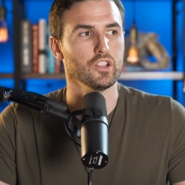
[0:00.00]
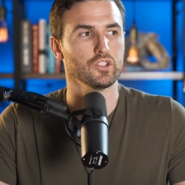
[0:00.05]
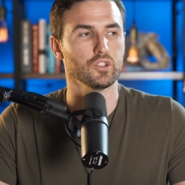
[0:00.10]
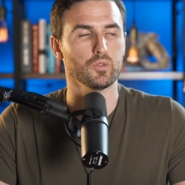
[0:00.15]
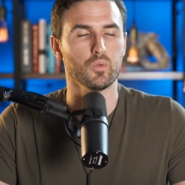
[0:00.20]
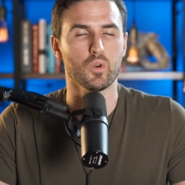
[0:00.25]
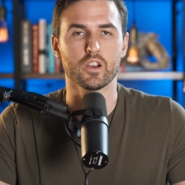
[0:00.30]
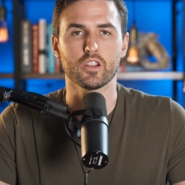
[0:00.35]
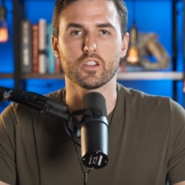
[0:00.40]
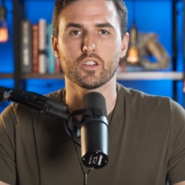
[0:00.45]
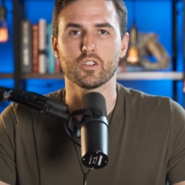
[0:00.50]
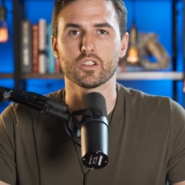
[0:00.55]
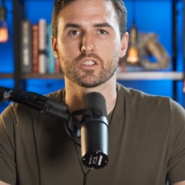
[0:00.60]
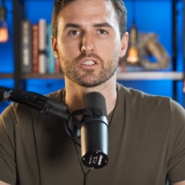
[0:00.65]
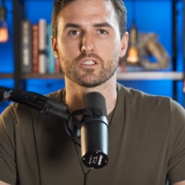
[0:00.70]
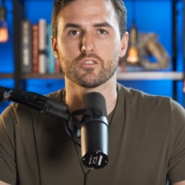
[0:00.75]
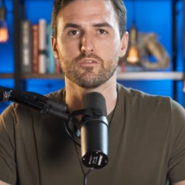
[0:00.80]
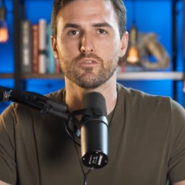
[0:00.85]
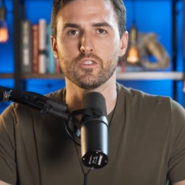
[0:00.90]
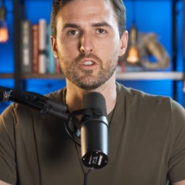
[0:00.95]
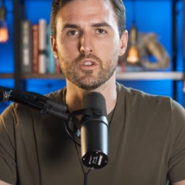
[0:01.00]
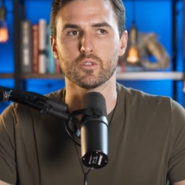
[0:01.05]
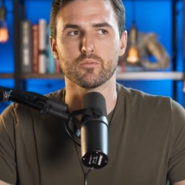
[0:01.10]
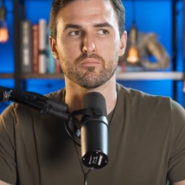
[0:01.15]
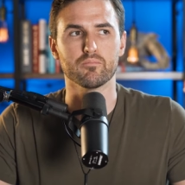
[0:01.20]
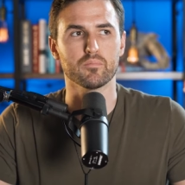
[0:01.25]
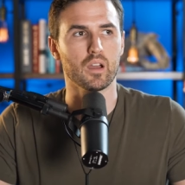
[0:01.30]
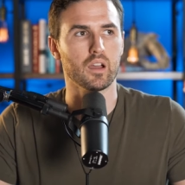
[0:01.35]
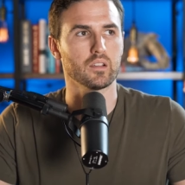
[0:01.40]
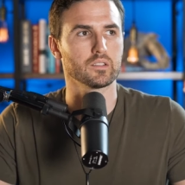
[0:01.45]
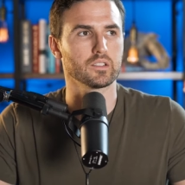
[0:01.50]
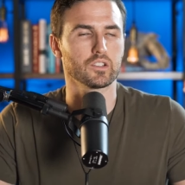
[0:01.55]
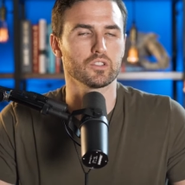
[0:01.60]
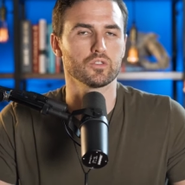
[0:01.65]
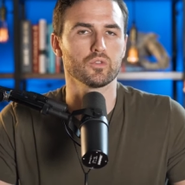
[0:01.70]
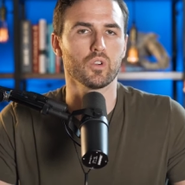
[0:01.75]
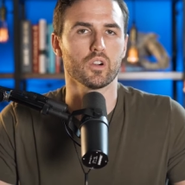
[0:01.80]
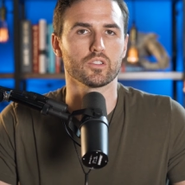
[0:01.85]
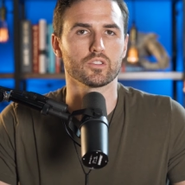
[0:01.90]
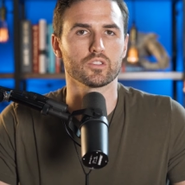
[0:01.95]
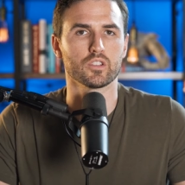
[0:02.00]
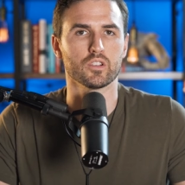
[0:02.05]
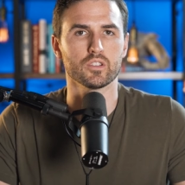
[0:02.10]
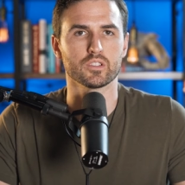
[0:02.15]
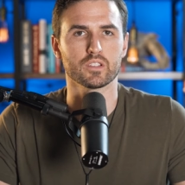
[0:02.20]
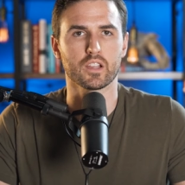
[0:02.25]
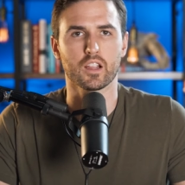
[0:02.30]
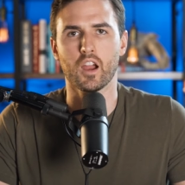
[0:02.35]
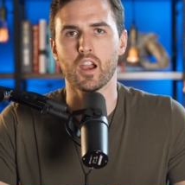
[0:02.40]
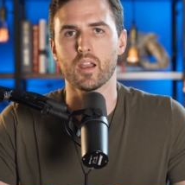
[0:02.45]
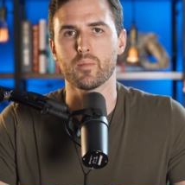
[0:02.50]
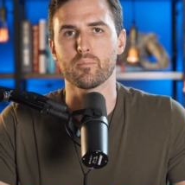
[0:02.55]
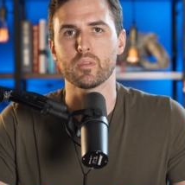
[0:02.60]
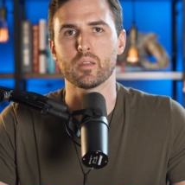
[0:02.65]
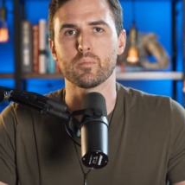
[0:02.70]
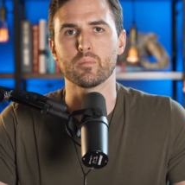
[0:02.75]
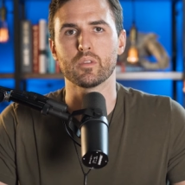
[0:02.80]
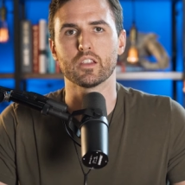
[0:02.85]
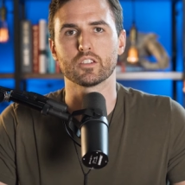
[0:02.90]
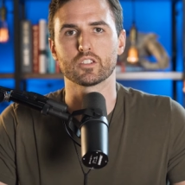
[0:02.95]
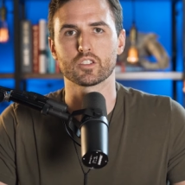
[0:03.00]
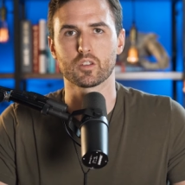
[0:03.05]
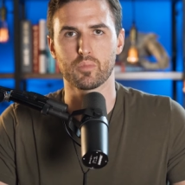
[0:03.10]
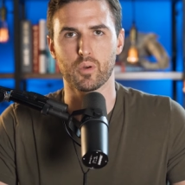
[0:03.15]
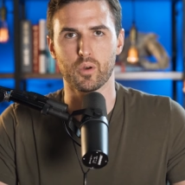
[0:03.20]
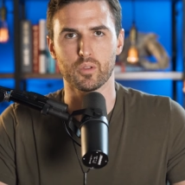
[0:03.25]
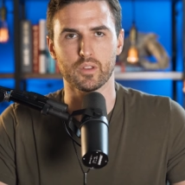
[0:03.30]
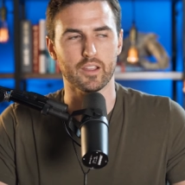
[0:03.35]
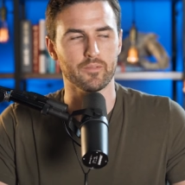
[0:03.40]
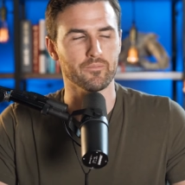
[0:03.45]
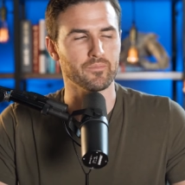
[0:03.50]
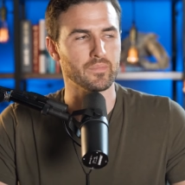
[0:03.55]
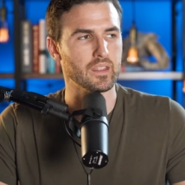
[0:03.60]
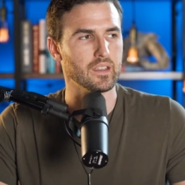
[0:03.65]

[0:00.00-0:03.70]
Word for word: Do you want to go get some food? I was like, sure. So he's like, all right, meet me at Chipotle.